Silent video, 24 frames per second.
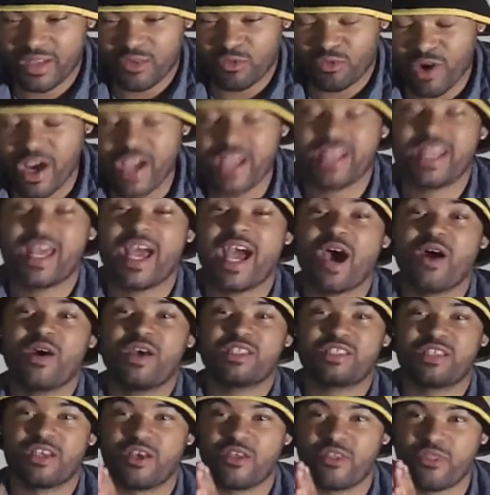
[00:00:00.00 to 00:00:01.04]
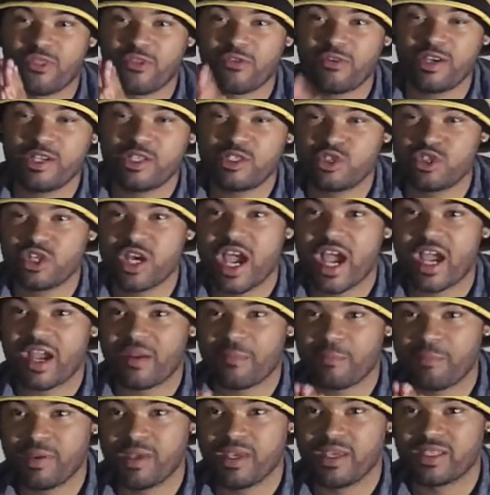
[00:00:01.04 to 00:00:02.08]
Right now it's a
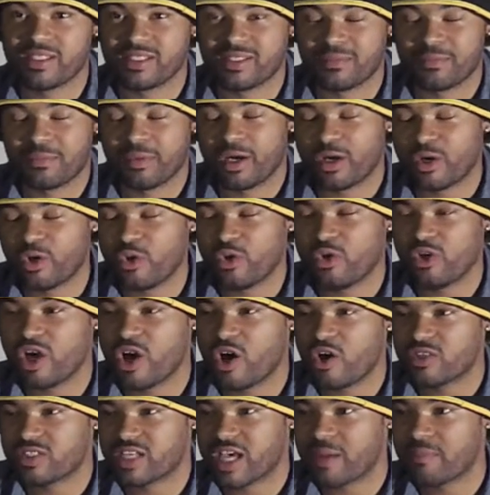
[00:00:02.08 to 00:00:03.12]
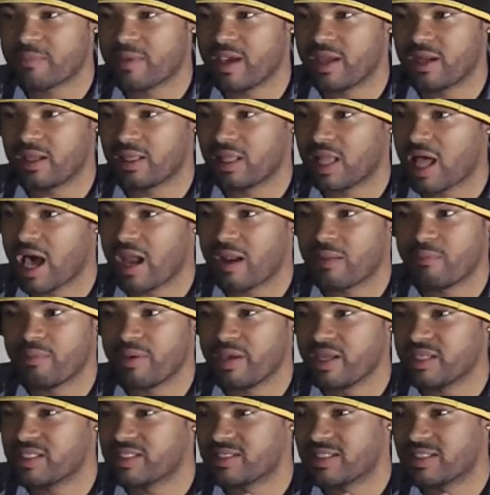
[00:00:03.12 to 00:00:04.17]
3-track piece, but who knows? I made a lot of
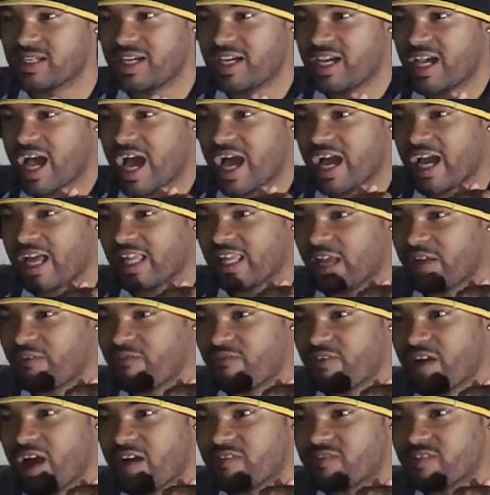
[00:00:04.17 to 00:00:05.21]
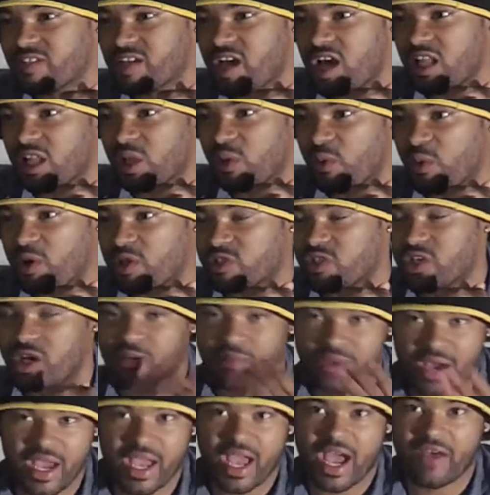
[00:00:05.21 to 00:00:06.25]
beats. I got like 5 solid ones, so I
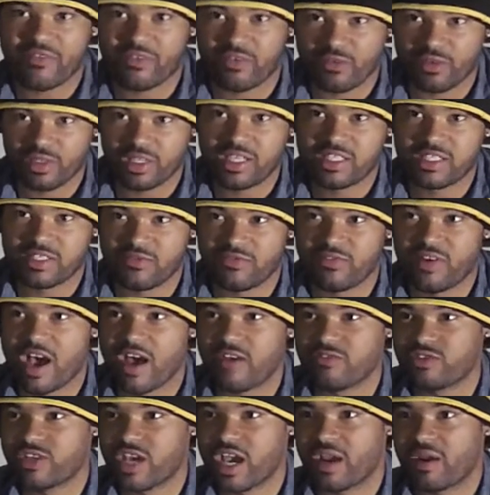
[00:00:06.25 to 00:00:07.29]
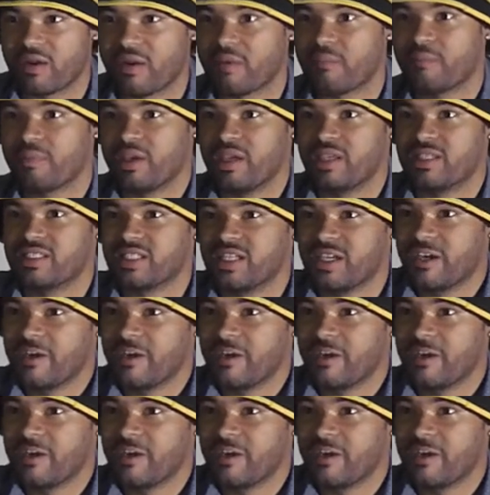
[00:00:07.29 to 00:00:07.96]
might have to release a 5-track piece.